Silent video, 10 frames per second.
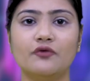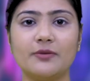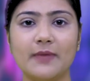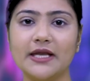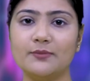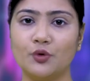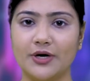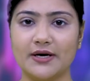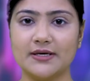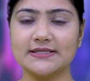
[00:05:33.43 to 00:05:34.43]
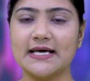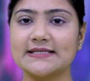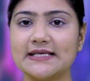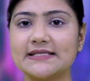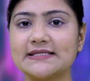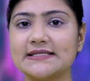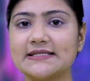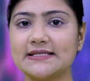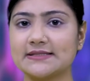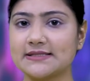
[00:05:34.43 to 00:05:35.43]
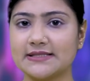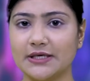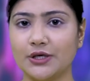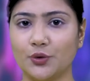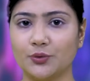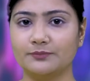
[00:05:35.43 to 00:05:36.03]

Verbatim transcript: for many more years, says TCS's CEO.